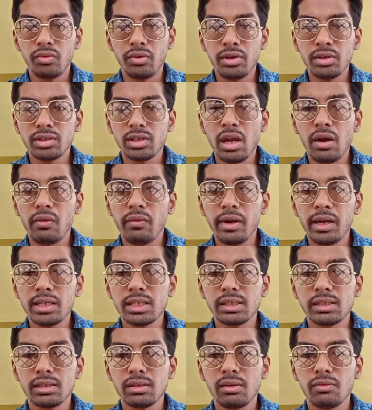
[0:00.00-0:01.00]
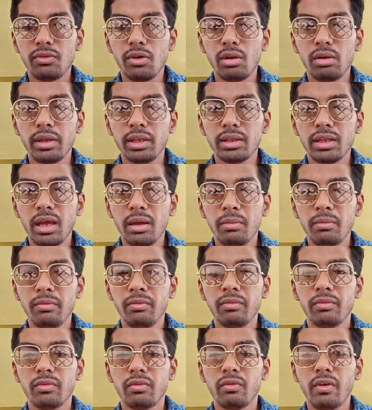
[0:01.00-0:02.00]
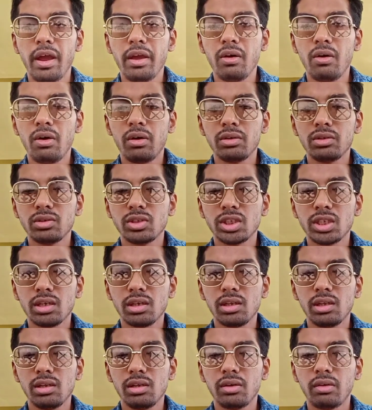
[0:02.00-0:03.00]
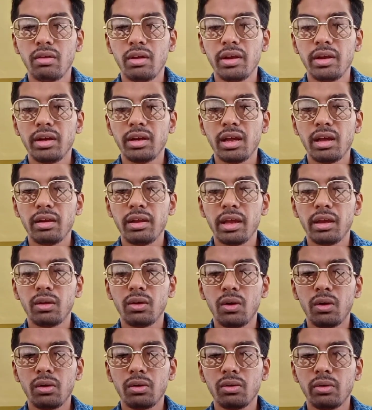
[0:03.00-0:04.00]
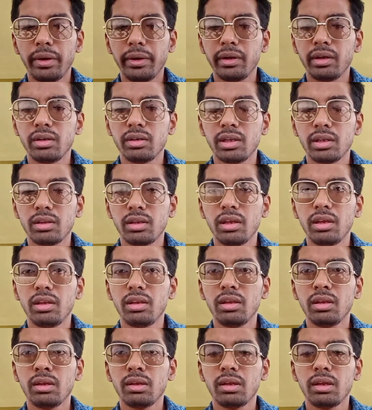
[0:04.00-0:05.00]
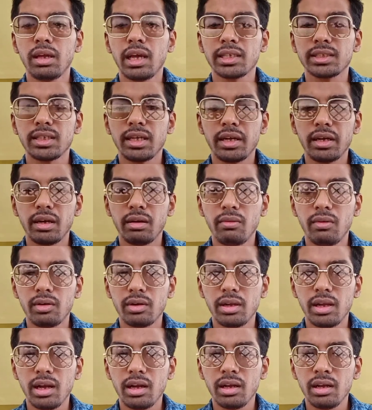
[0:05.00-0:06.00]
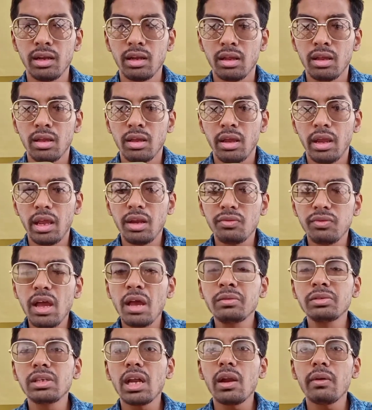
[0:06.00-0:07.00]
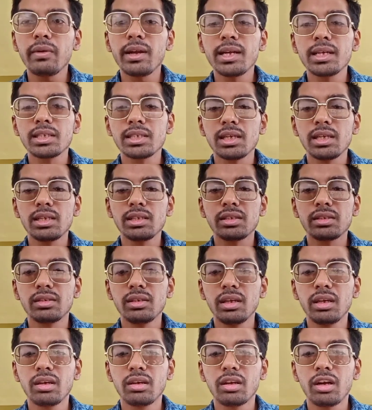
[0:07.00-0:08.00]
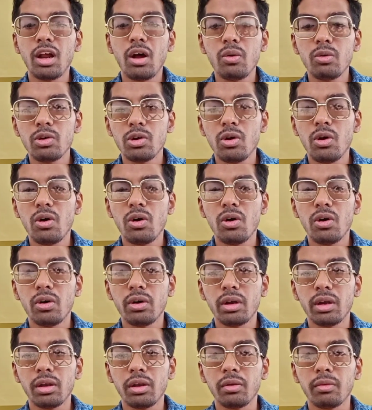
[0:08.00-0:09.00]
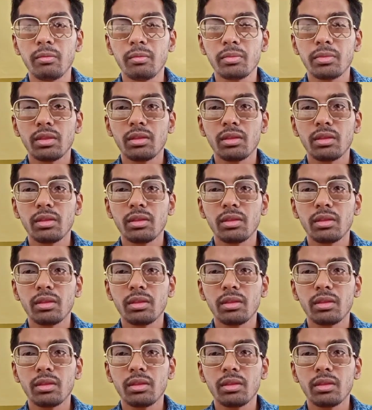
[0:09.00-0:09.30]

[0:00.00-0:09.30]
3-star raids, following them, Vihon, Shekko, Trinitar, Aggron, but nothing excited about that. In 5-star raids, it's the Groudon,